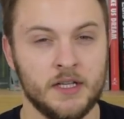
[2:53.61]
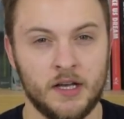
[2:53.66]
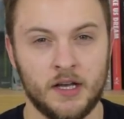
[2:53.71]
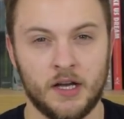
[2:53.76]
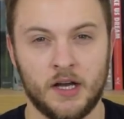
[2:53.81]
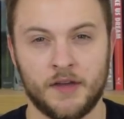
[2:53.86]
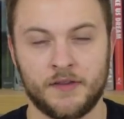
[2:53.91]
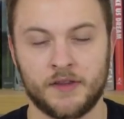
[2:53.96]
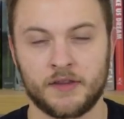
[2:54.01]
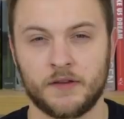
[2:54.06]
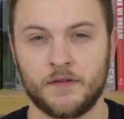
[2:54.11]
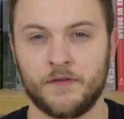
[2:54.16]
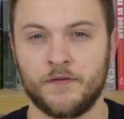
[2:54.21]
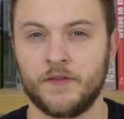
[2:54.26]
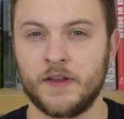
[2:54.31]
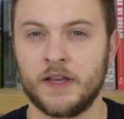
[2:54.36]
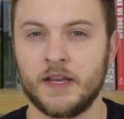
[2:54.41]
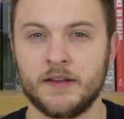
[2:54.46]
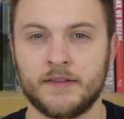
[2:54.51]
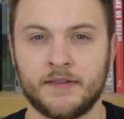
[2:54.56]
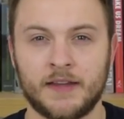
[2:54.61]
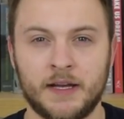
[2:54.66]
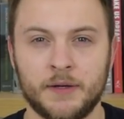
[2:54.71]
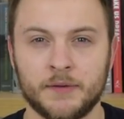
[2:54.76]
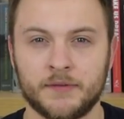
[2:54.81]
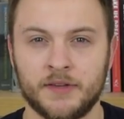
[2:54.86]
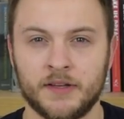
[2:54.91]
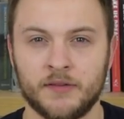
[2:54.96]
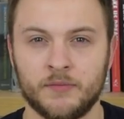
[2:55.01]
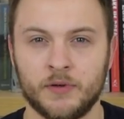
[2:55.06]
Uh, I think the fee
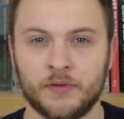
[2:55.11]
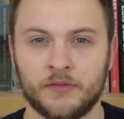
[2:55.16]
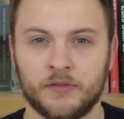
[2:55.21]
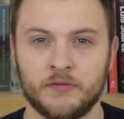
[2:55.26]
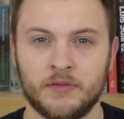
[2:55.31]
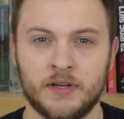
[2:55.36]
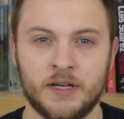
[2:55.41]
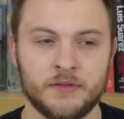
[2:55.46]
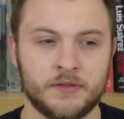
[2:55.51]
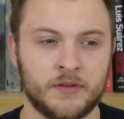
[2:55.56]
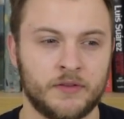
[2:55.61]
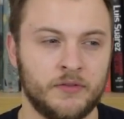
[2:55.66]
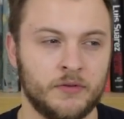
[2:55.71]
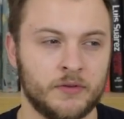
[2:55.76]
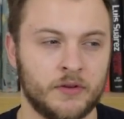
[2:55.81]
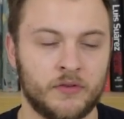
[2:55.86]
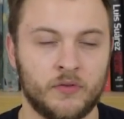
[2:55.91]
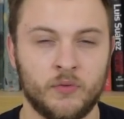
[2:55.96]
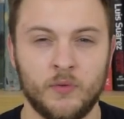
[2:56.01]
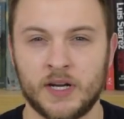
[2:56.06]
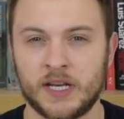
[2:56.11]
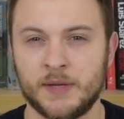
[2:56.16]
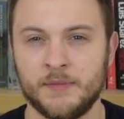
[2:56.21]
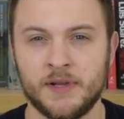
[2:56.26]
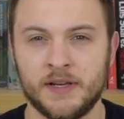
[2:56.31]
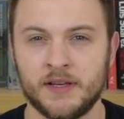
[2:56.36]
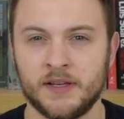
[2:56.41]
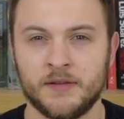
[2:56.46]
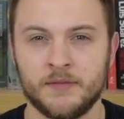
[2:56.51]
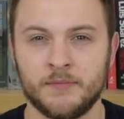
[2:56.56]
touted was around the sort of twenty
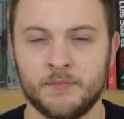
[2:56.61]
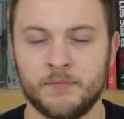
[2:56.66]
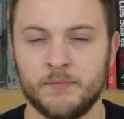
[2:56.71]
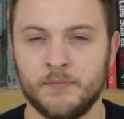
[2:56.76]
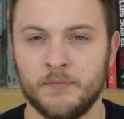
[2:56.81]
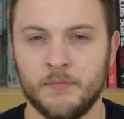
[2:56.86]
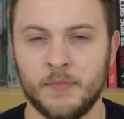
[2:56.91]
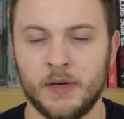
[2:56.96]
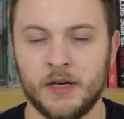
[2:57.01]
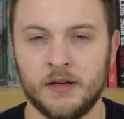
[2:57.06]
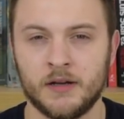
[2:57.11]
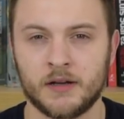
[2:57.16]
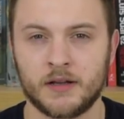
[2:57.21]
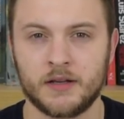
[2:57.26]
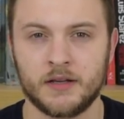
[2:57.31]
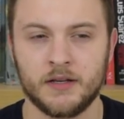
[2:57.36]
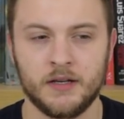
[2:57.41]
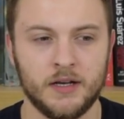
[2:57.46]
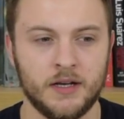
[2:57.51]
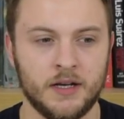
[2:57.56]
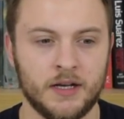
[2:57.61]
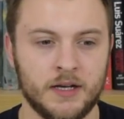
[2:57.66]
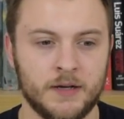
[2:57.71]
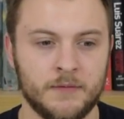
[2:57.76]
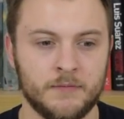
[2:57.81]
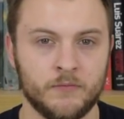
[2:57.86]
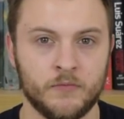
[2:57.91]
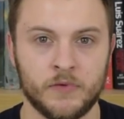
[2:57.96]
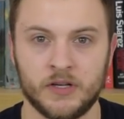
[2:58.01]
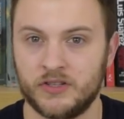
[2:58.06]
million mark,
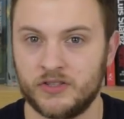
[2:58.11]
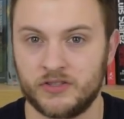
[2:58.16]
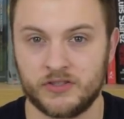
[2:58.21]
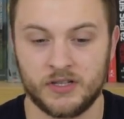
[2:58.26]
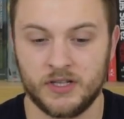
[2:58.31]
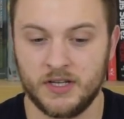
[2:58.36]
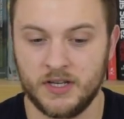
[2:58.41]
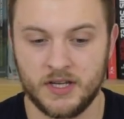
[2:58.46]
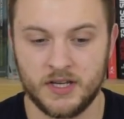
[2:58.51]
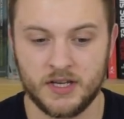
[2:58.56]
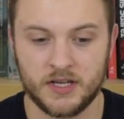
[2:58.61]
um, which,